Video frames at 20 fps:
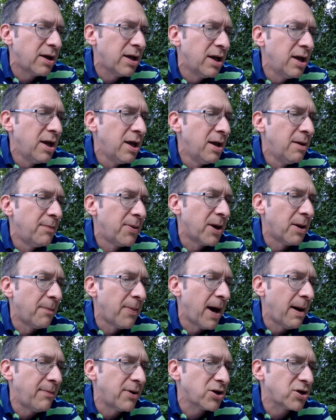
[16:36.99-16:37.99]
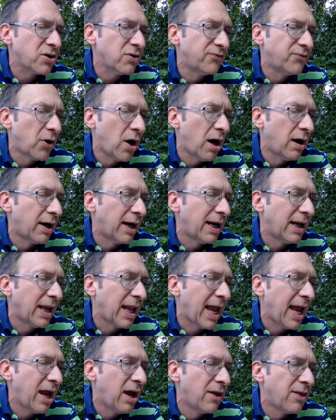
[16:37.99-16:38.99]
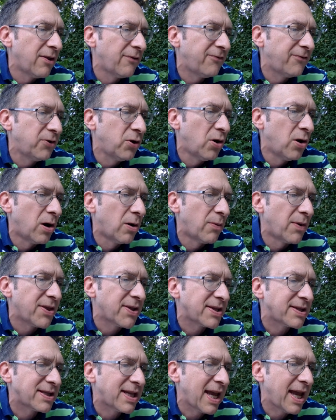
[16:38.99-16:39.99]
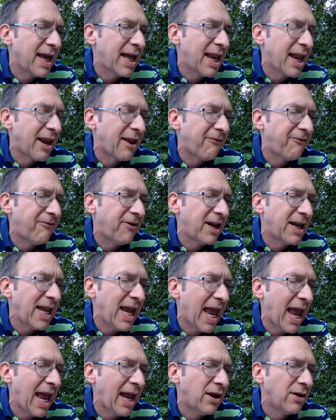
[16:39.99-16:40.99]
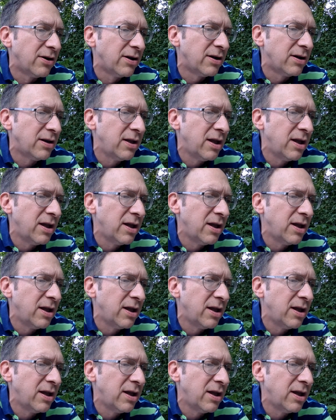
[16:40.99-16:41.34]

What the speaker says: But Obama Shavari lay on the floor with his head at a funny angle.